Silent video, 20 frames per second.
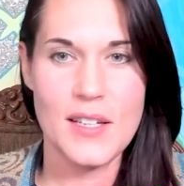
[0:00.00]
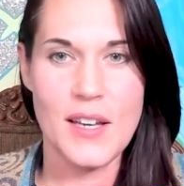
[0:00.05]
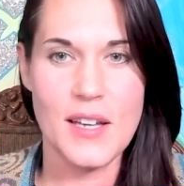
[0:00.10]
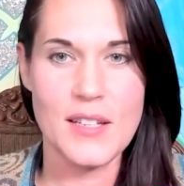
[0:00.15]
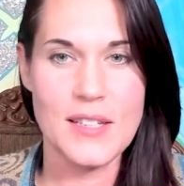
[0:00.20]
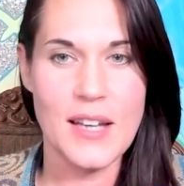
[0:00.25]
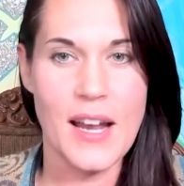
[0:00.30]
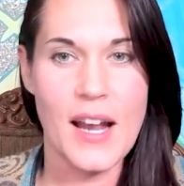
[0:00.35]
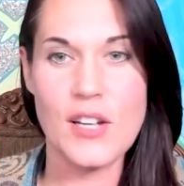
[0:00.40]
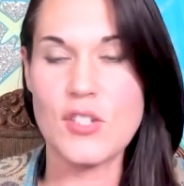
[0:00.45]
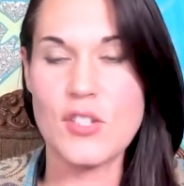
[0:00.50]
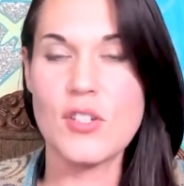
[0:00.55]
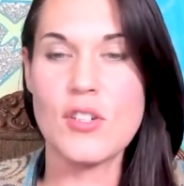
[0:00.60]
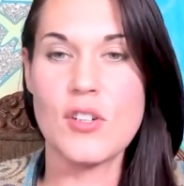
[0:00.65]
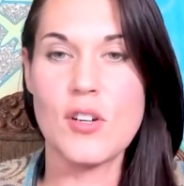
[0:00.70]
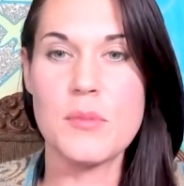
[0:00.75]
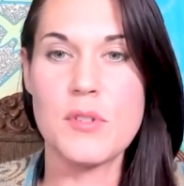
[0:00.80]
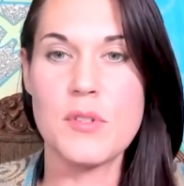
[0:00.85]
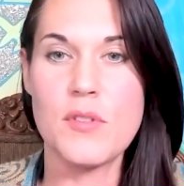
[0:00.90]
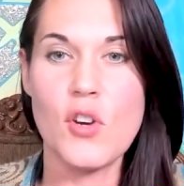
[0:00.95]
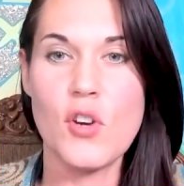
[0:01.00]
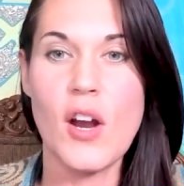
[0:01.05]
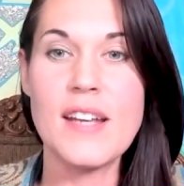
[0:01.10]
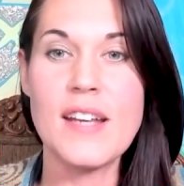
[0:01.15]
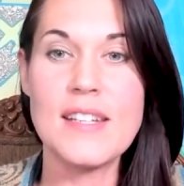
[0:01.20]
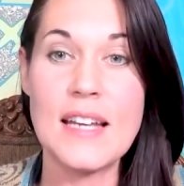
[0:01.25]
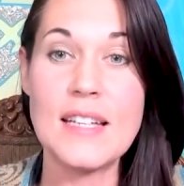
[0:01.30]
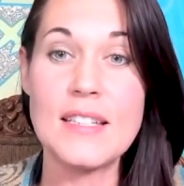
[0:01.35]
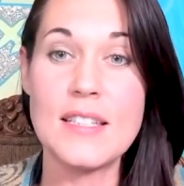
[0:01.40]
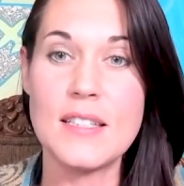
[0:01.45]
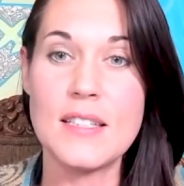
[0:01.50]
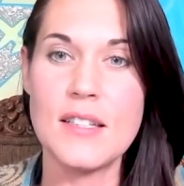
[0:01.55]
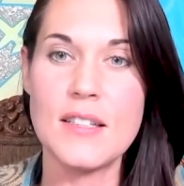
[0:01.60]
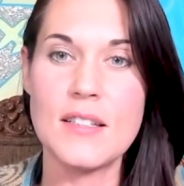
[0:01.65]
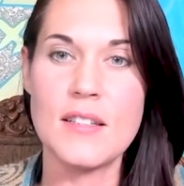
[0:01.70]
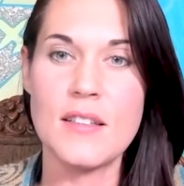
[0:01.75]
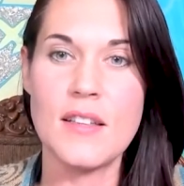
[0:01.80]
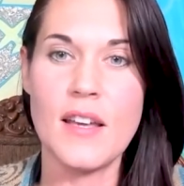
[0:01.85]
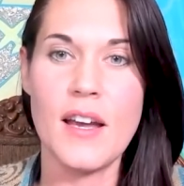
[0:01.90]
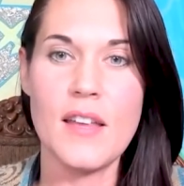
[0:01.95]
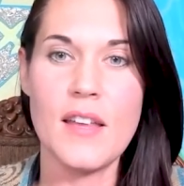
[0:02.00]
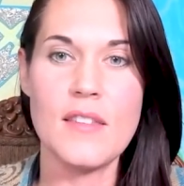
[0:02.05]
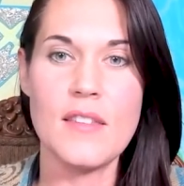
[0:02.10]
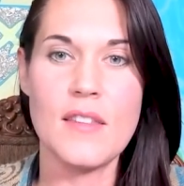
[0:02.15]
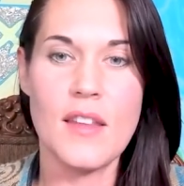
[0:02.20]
attached in terms of your identity to that